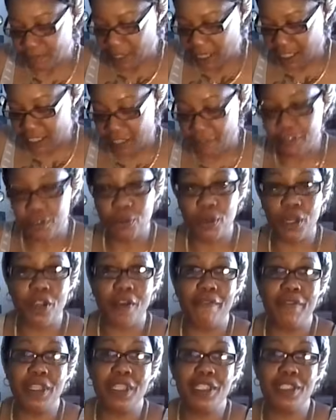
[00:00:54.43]
And if you wear your
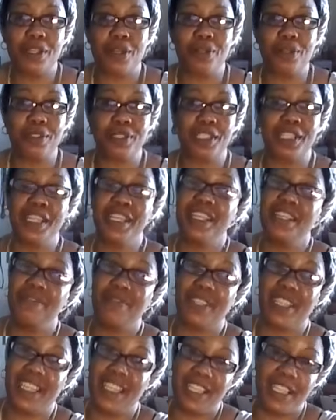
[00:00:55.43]
feelings on your sleeve,
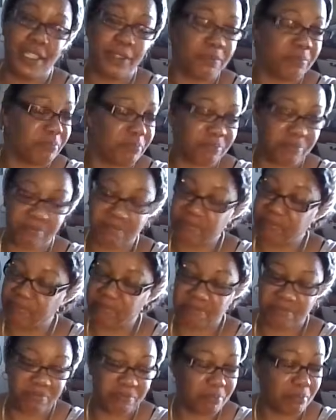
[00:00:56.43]
again,
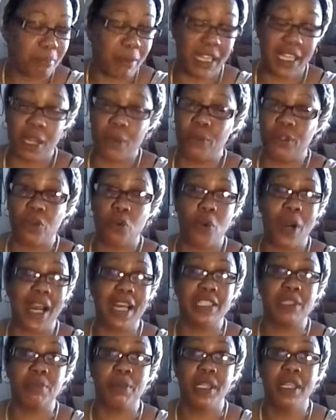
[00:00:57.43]
you might not want to
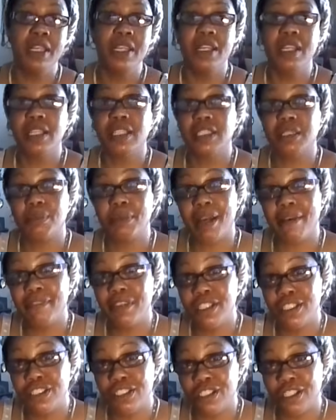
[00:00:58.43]
watch me because I'm not finna
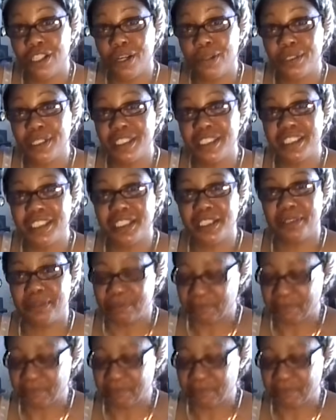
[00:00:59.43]
sugarcoat this shit.